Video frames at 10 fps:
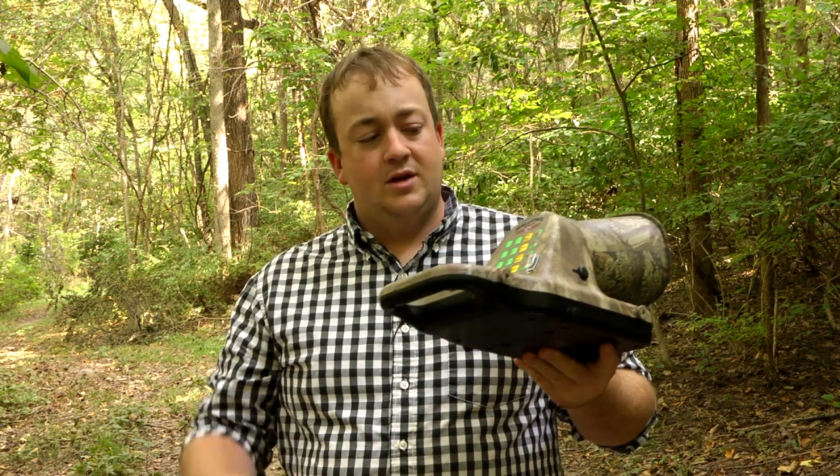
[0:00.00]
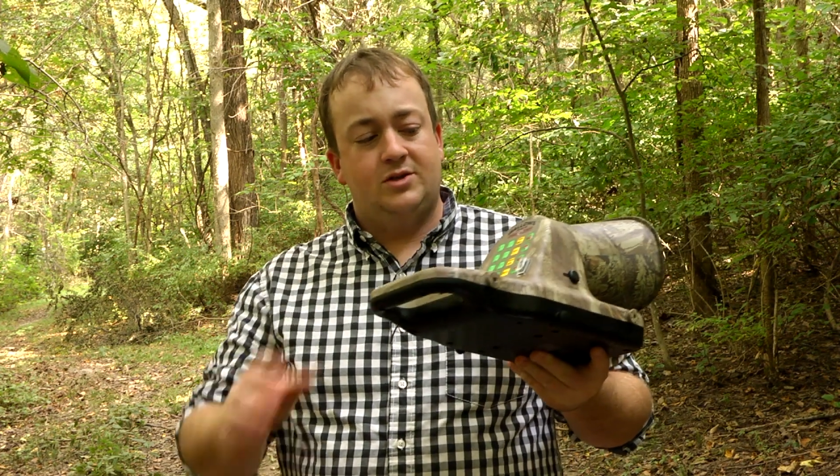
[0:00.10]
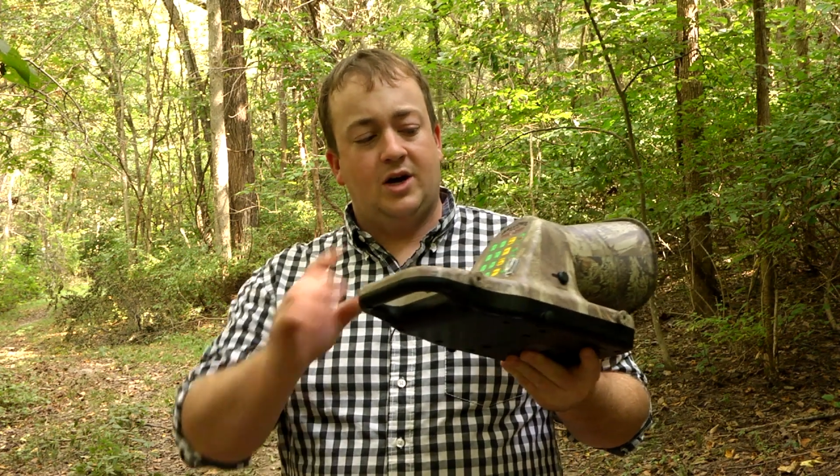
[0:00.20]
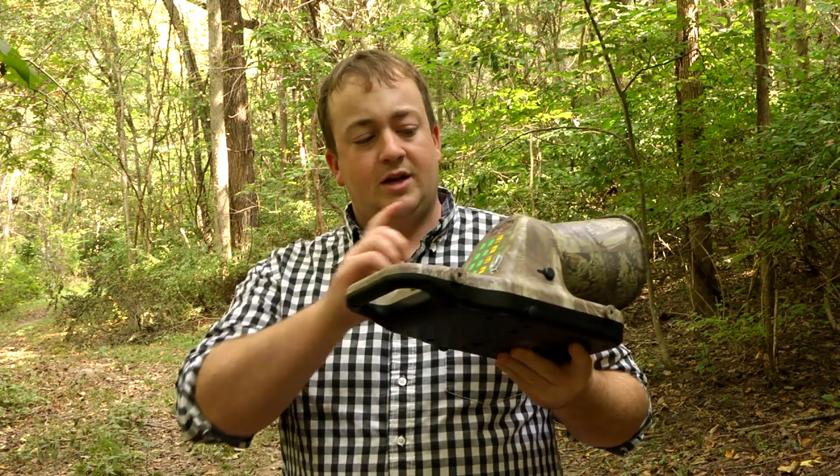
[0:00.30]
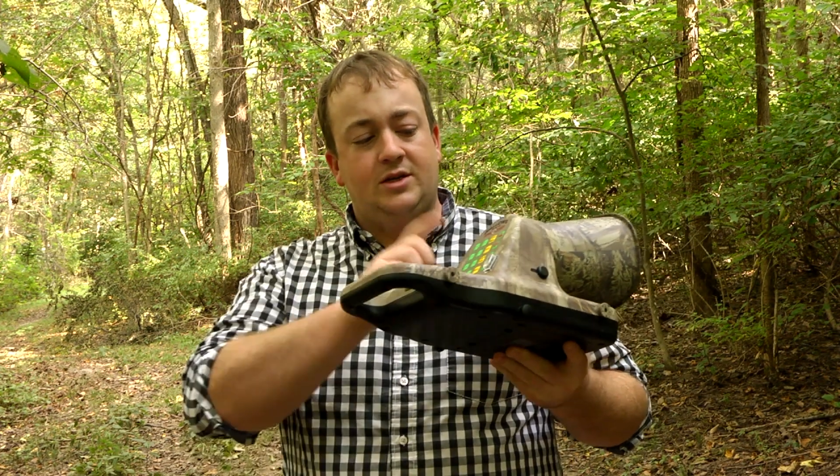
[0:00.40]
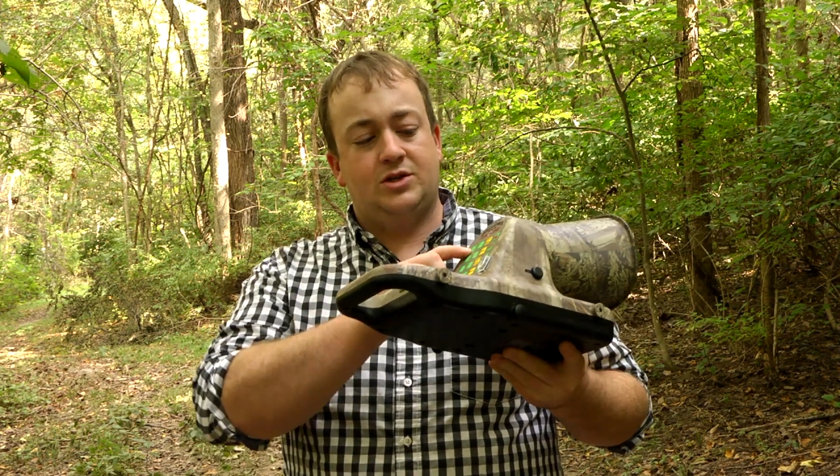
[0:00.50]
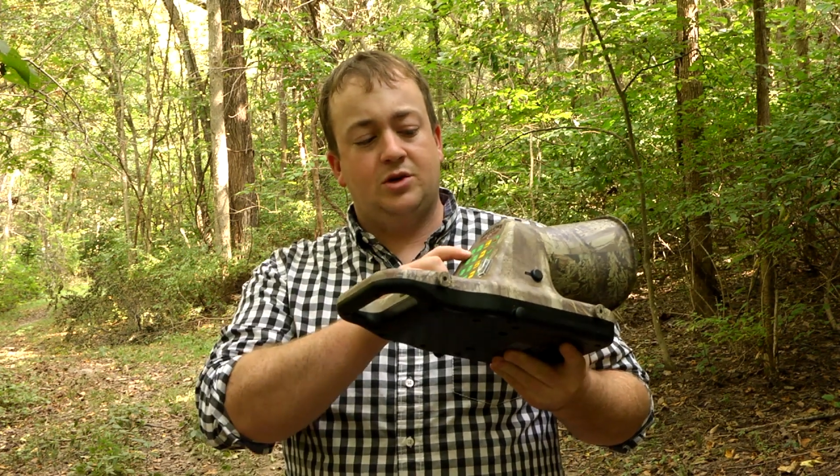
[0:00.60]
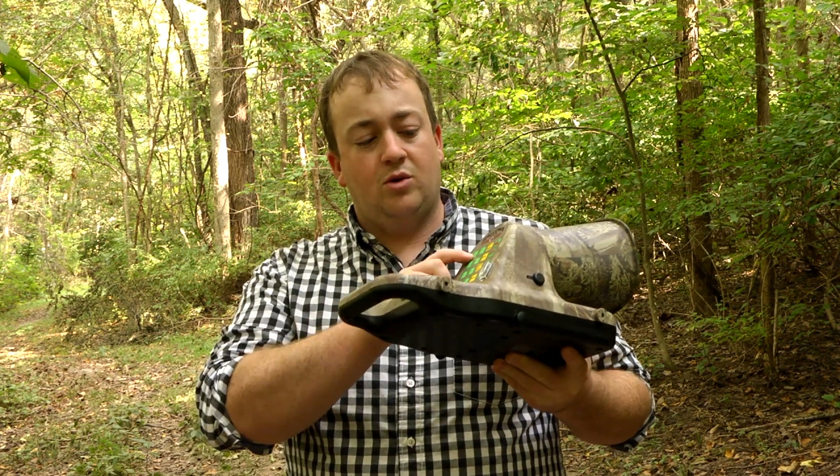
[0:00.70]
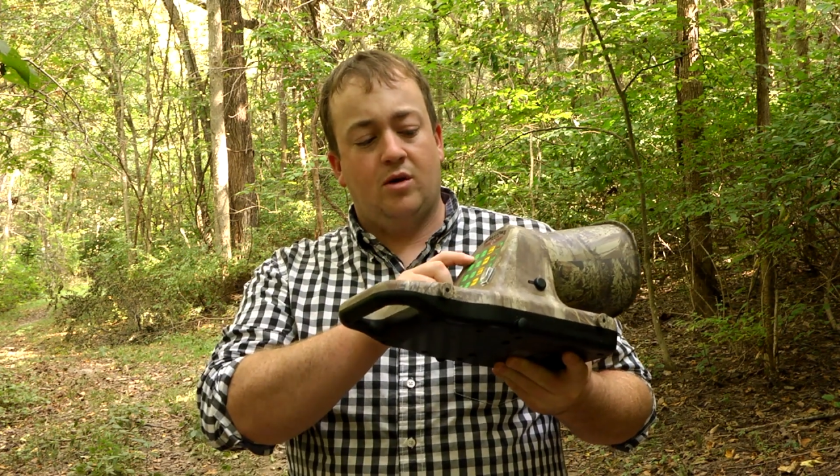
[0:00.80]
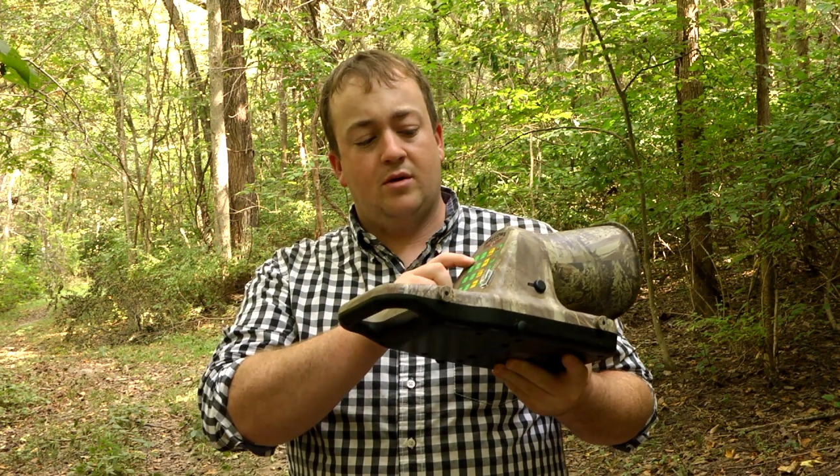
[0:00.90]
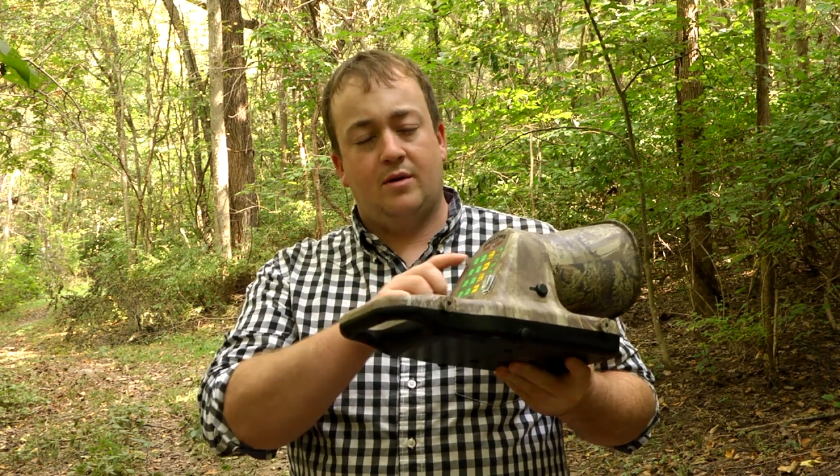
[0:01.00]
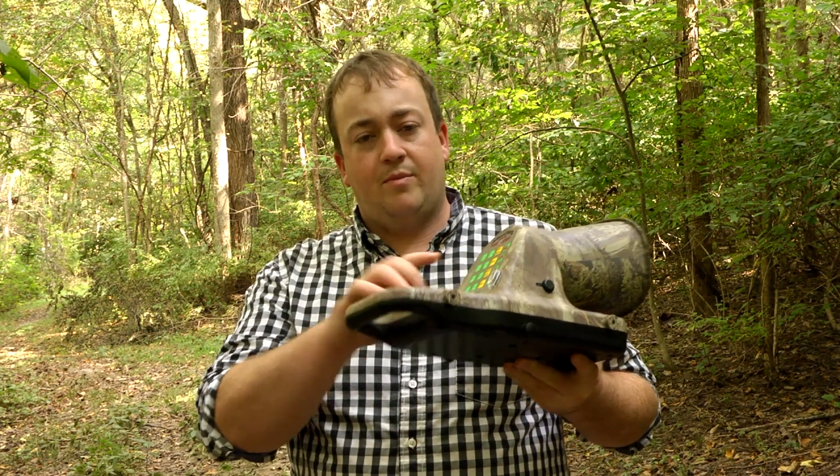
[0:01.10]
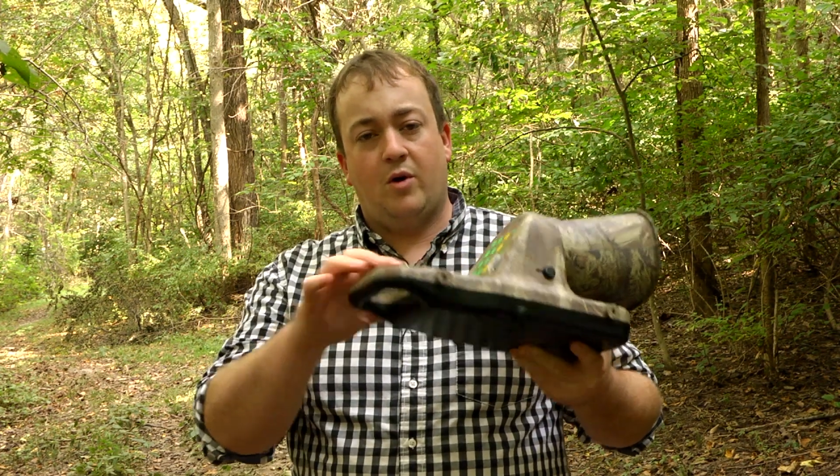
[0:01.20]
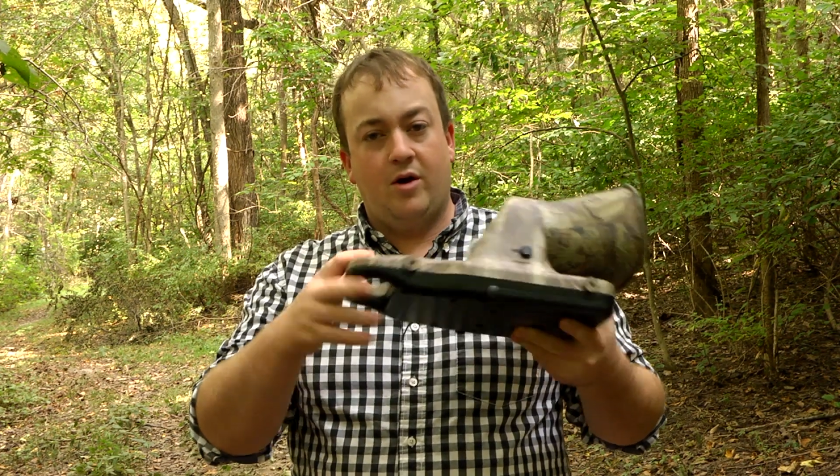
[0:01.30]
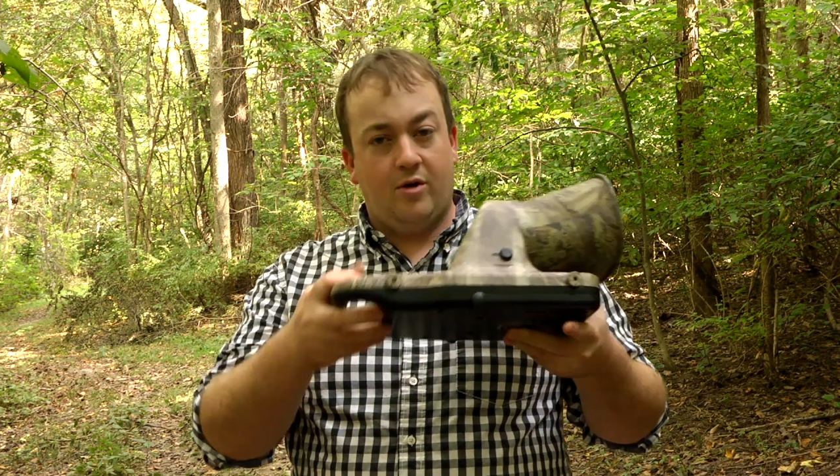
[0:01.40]
Johnny Stewart
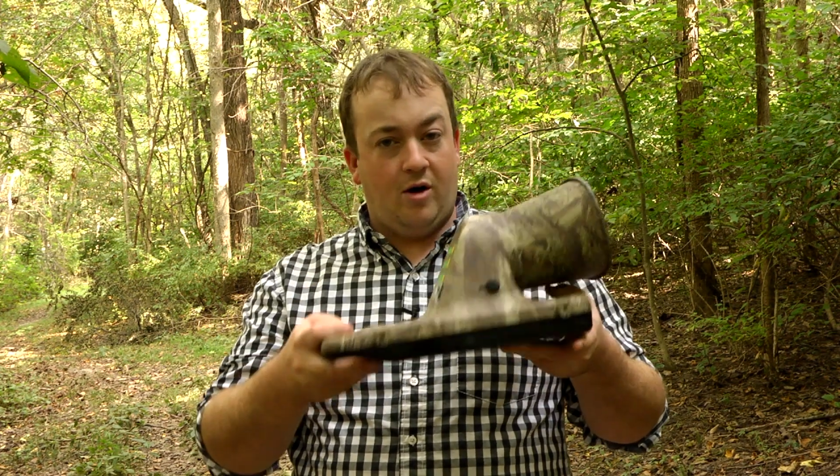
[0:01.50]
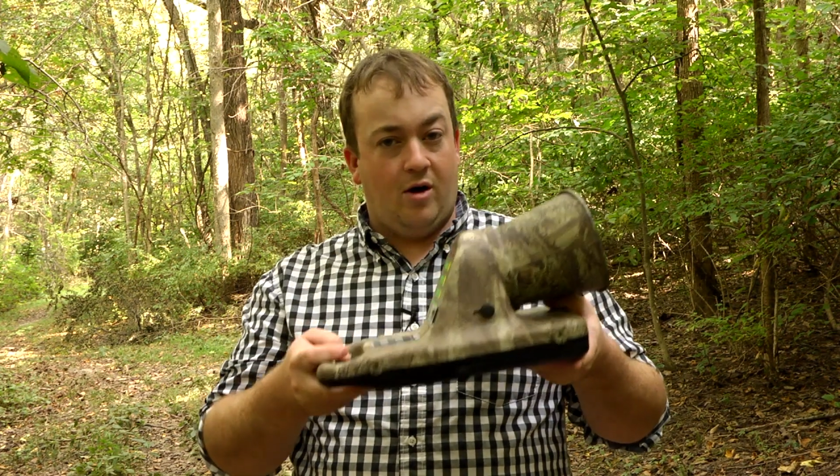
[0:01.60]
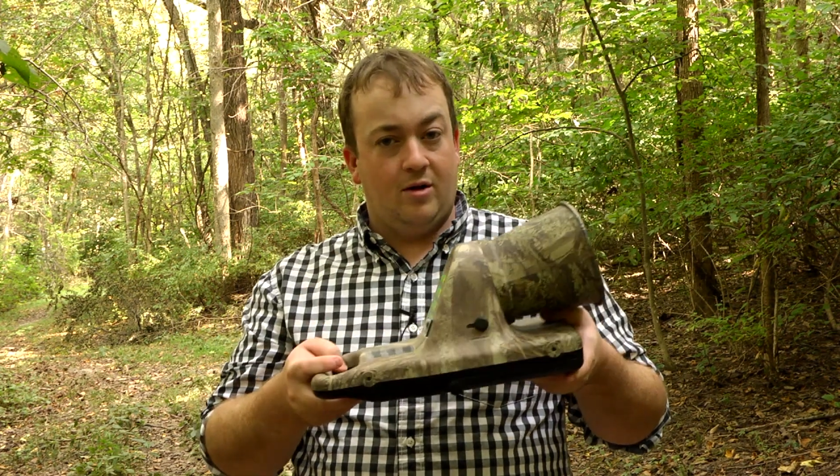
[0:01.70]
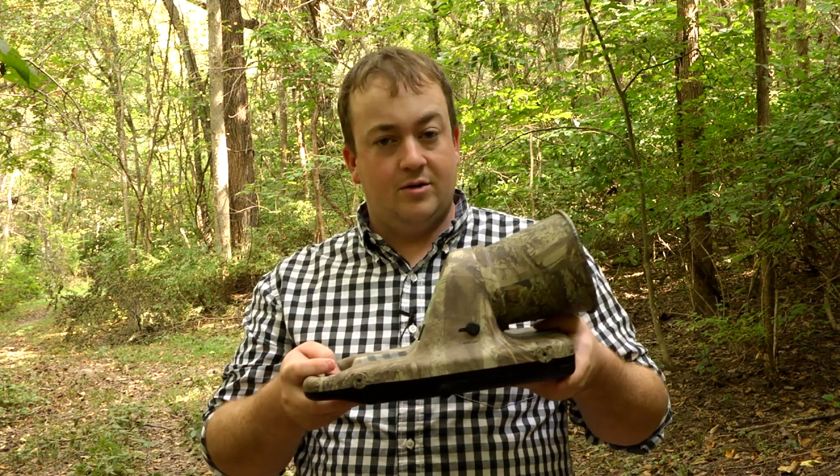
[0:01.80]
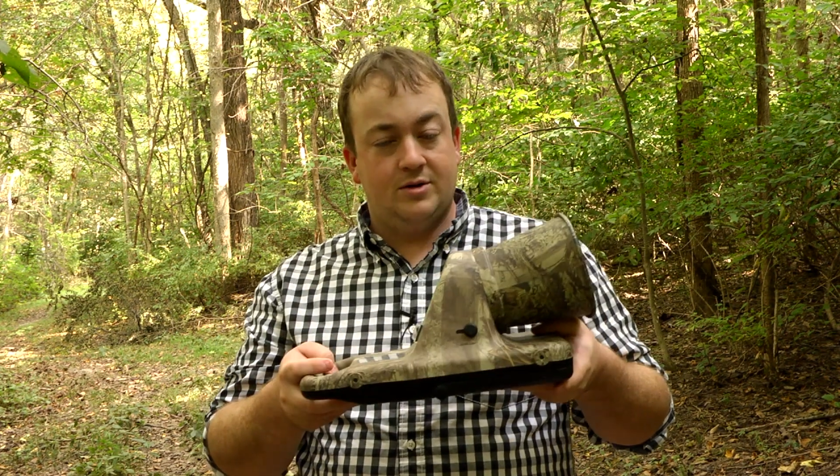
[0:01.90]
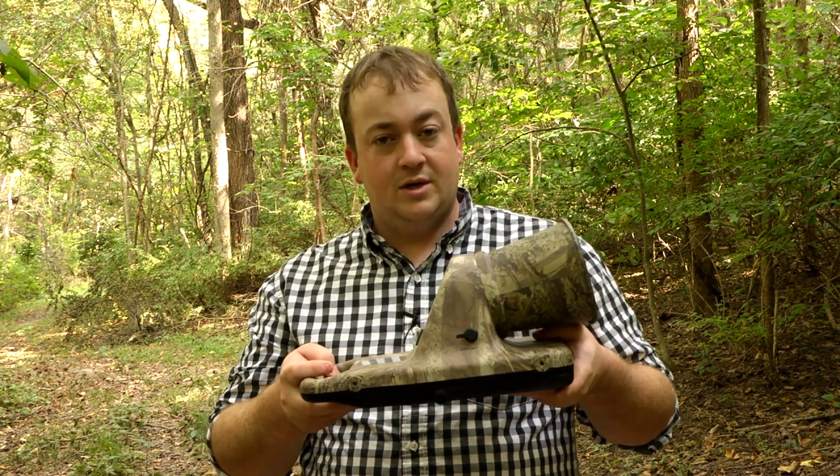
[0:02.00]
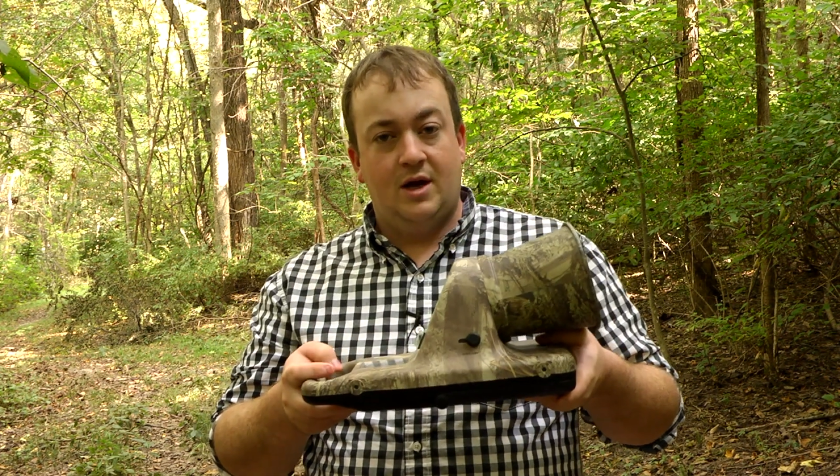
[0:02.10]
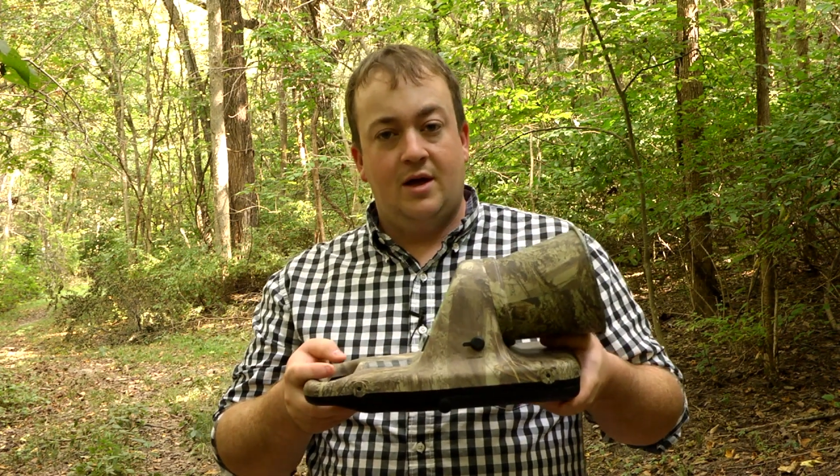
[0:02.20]
Predator Callers